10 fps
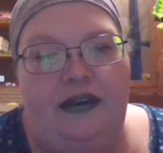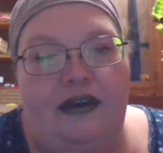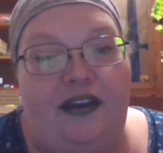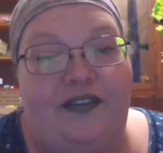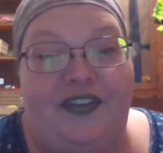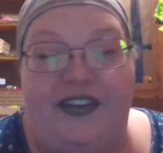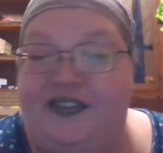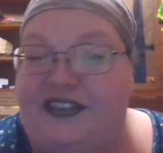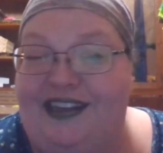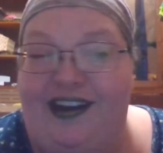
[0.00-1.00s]
I've
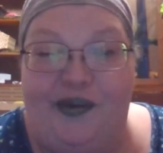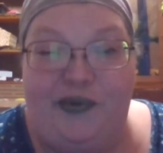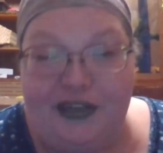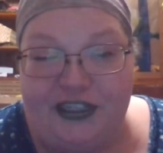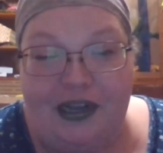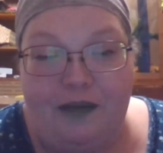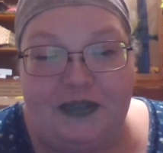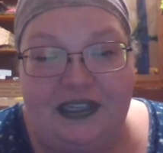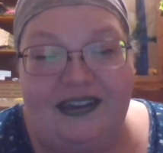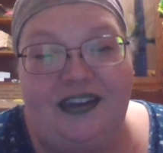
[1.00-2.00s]
even taught workshops
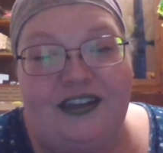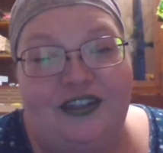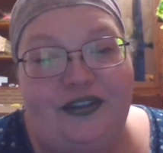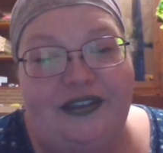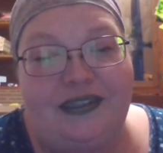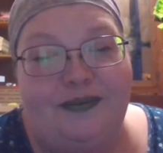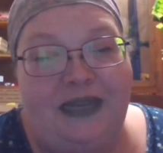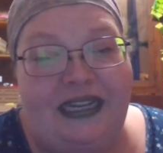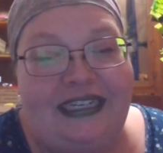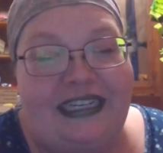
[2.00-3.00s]
on how to do this
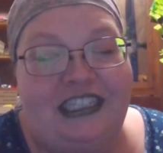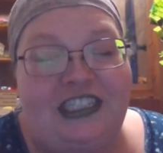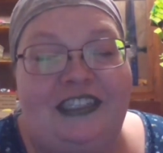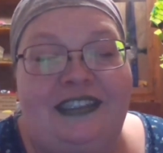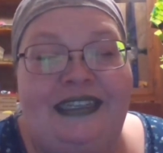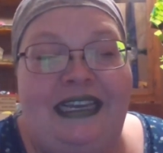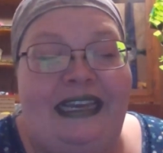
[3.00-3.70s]
meditation.